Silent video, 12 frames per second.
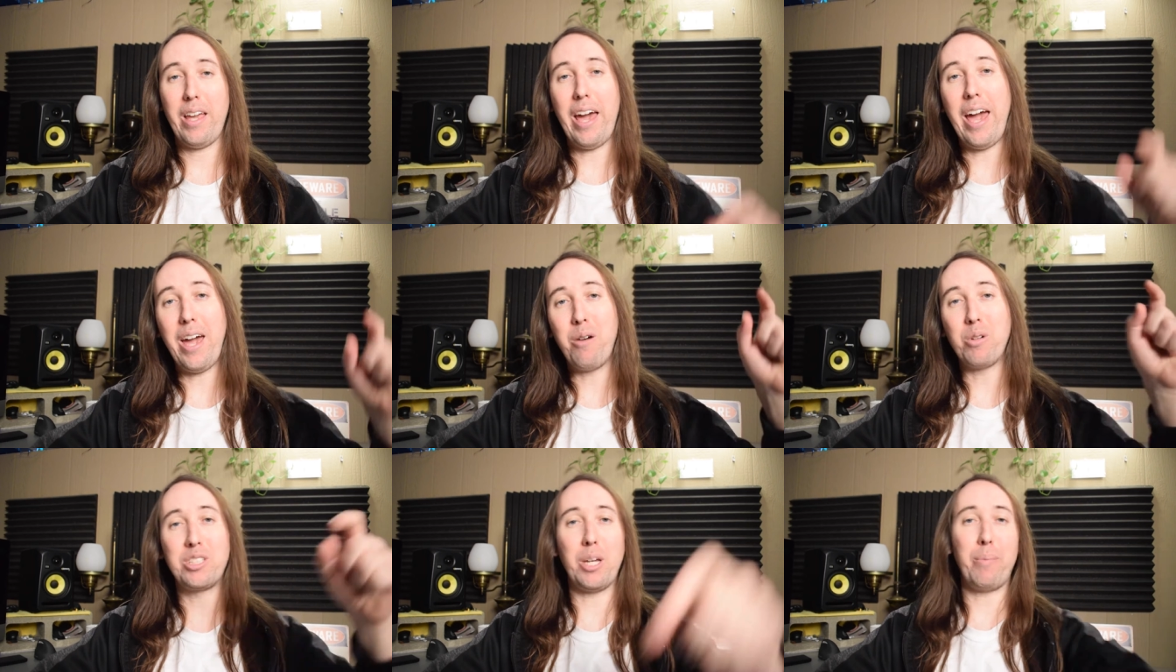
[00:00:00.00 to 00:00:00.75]
Hey,
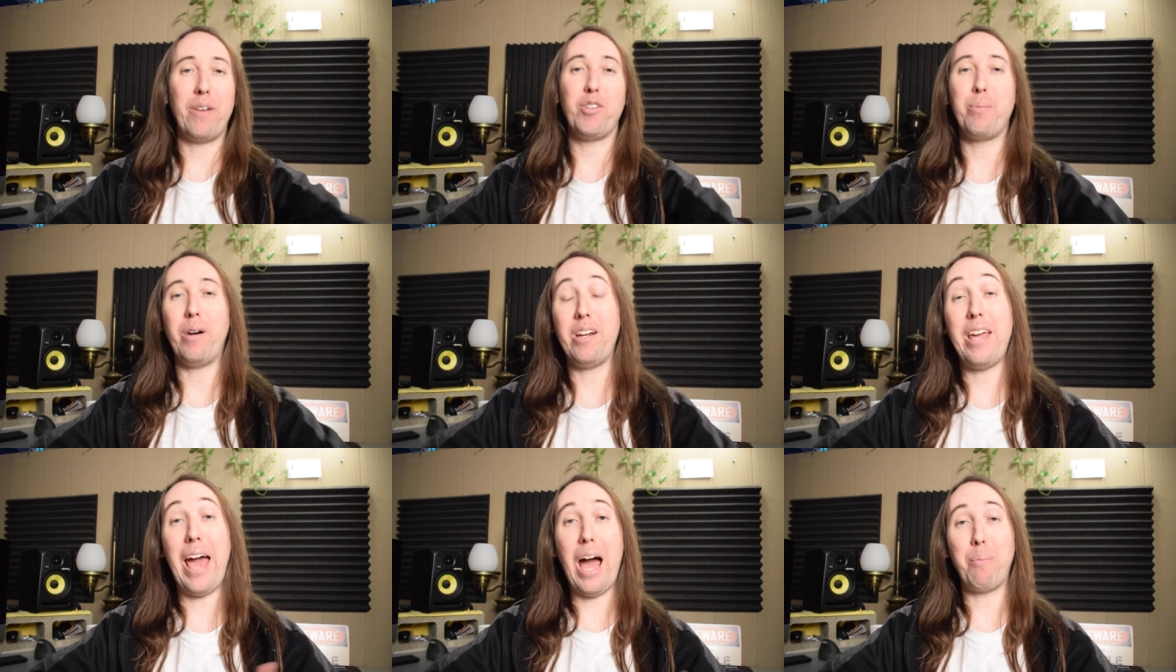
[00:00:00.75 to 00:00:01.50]
what's up
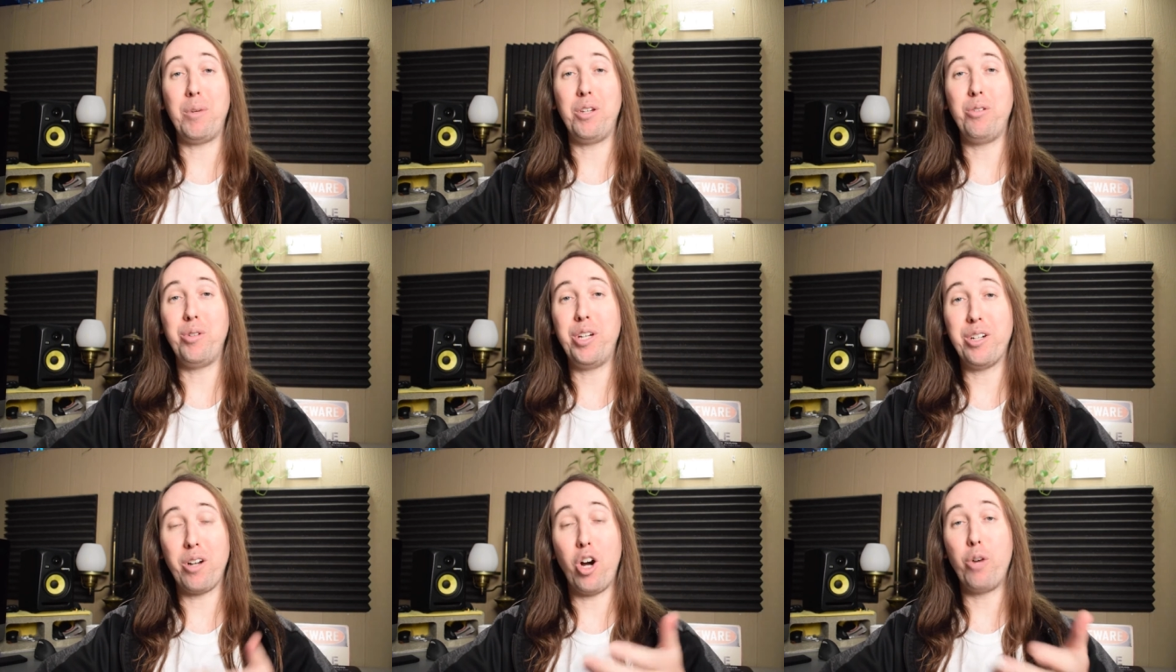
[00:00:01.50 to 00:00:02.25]
everybody? Happy New
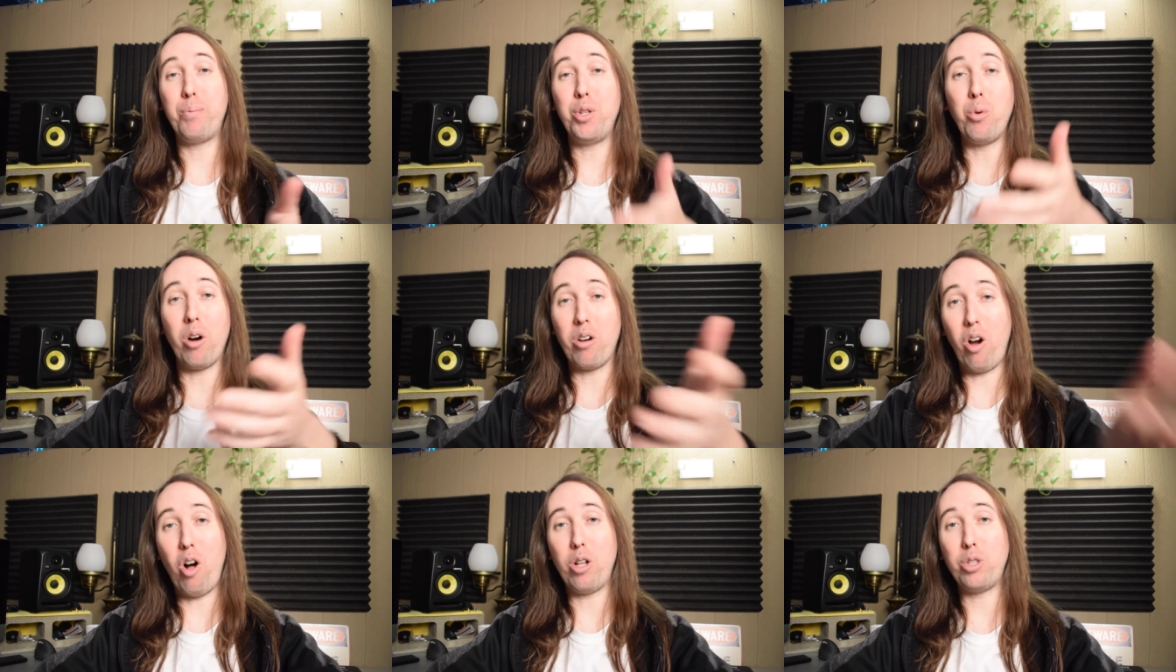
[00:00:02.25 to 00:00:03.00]
Year. Hope you are
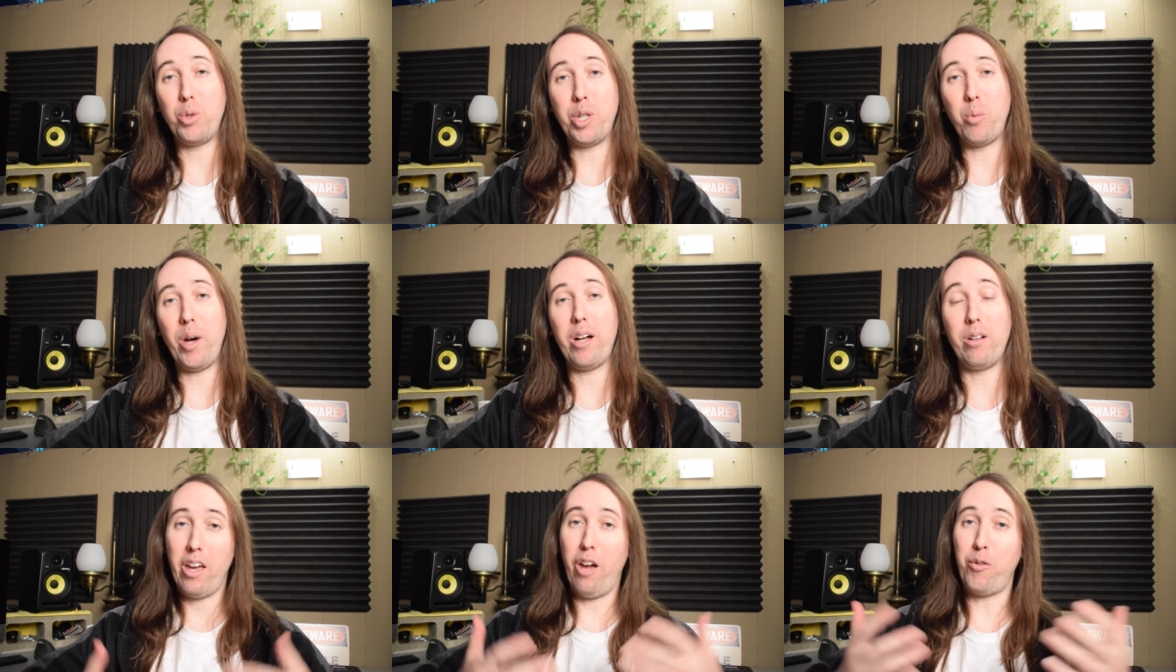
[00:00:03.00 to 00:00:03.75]
all doing
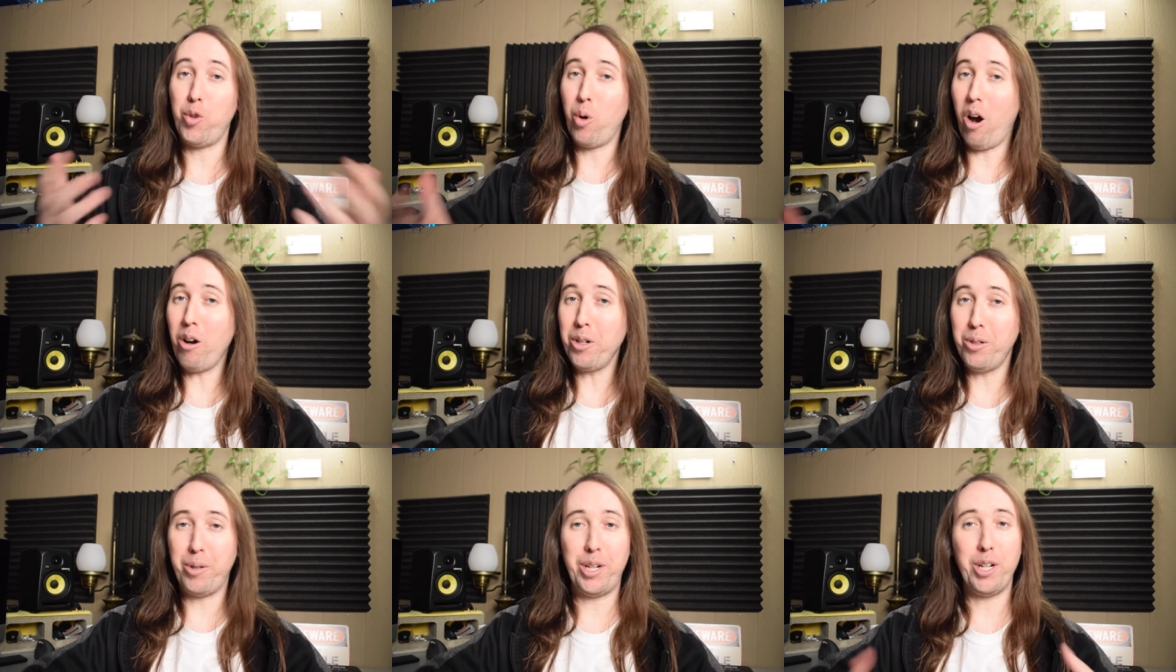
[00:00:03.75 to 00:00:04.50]
well. If you are
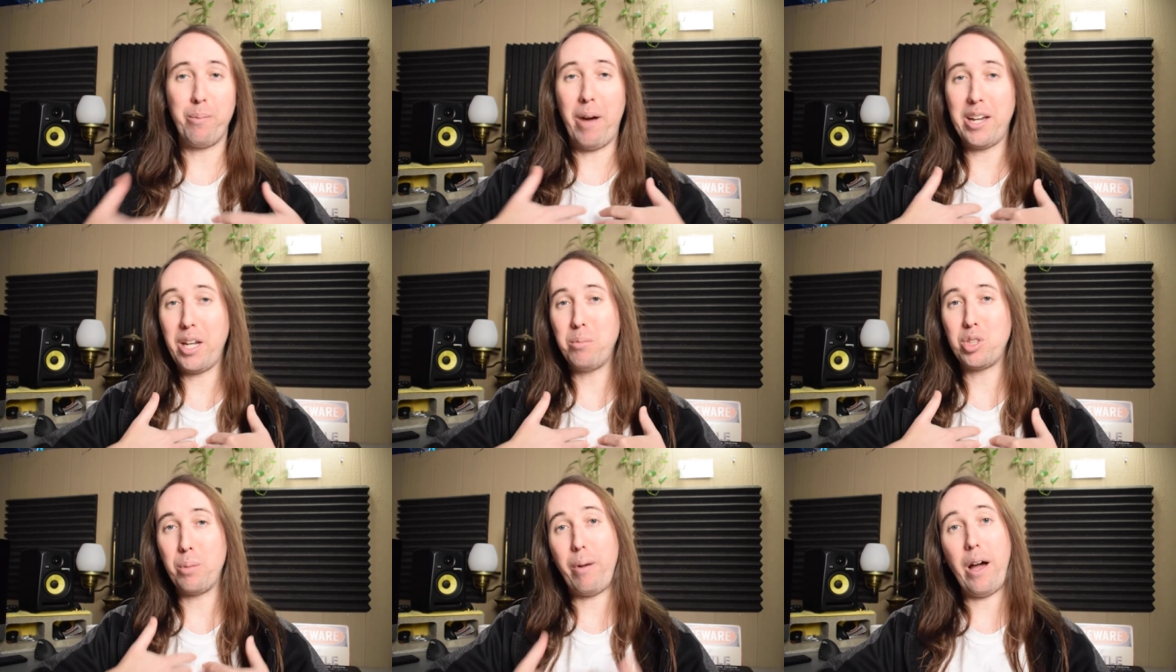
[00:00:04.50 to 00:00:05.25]
new here, my
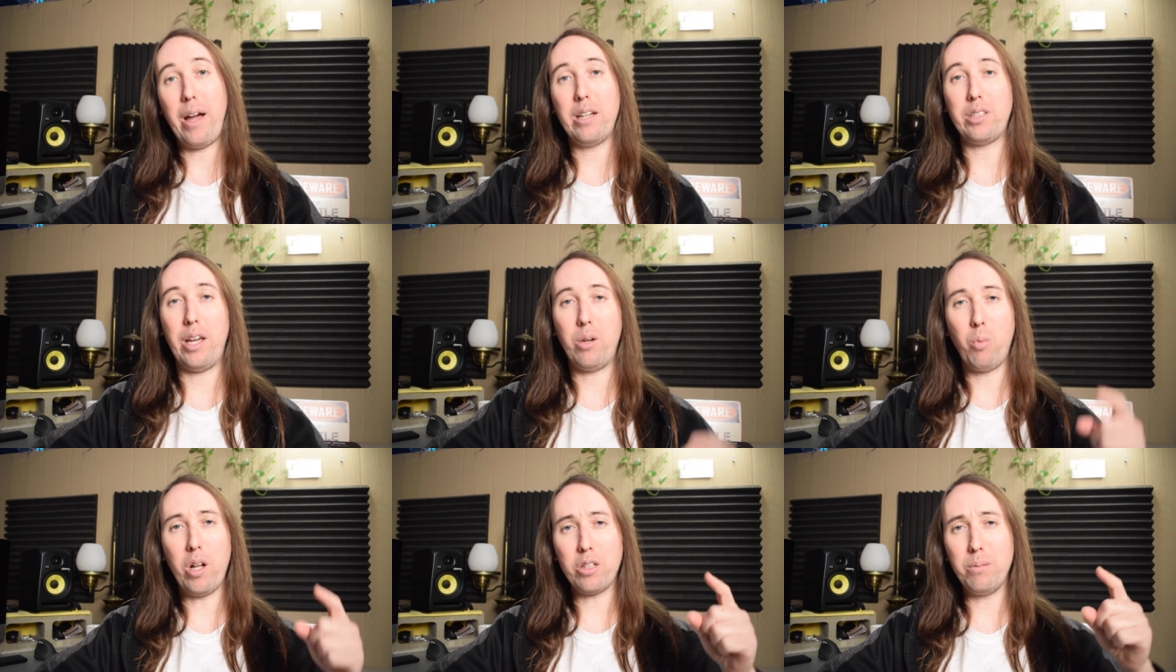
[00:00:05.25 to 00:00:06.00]
name's Tobias and
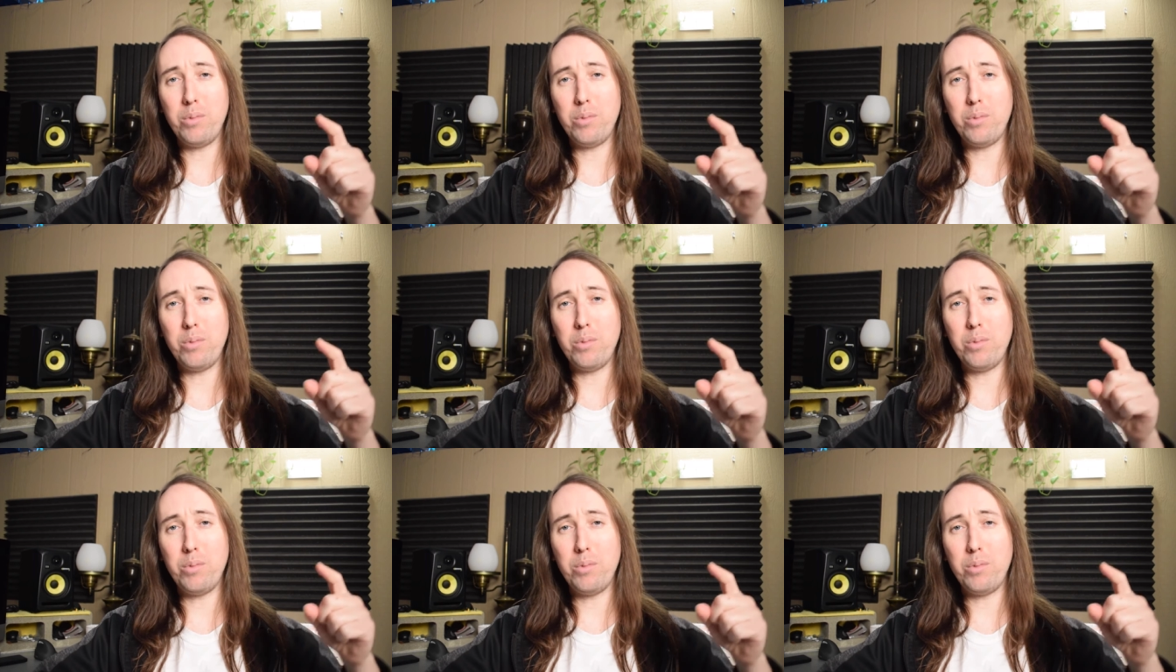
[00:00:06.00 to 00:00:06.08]
welcome